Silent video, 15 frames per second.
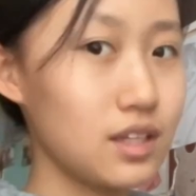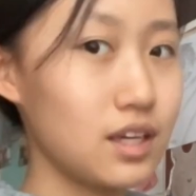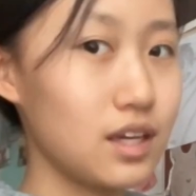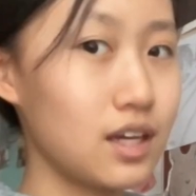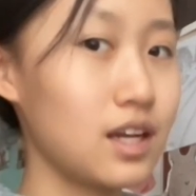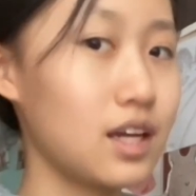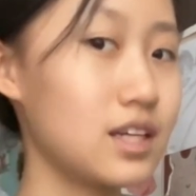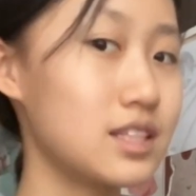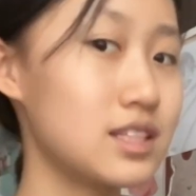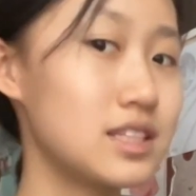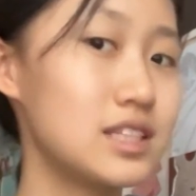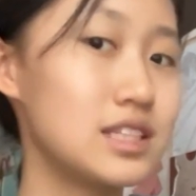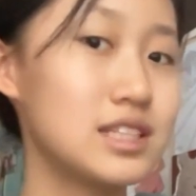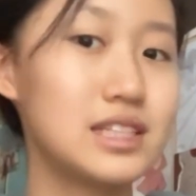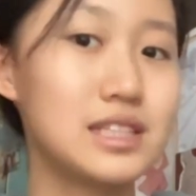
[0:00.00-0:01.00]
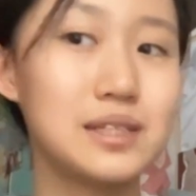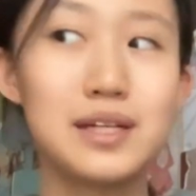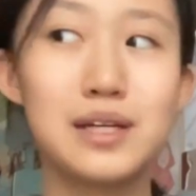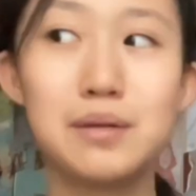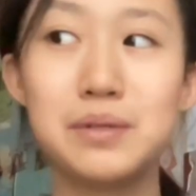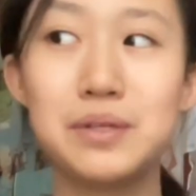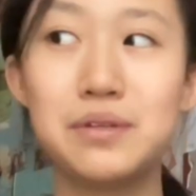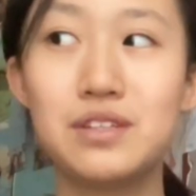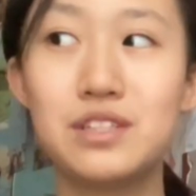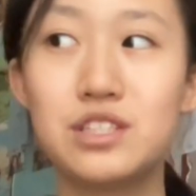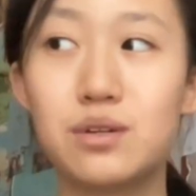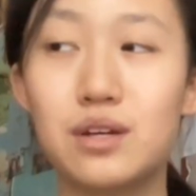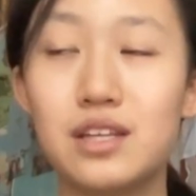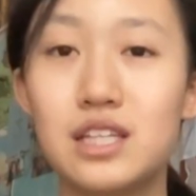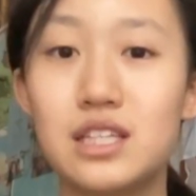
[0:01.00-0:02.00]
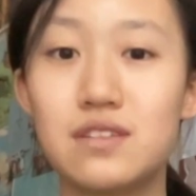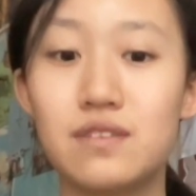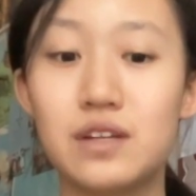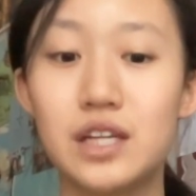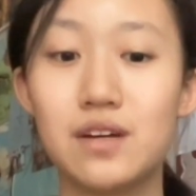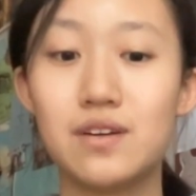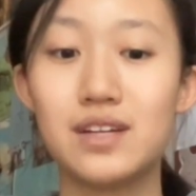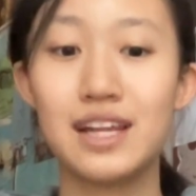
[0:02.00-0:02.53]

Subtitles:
and I still hope you enjoy this video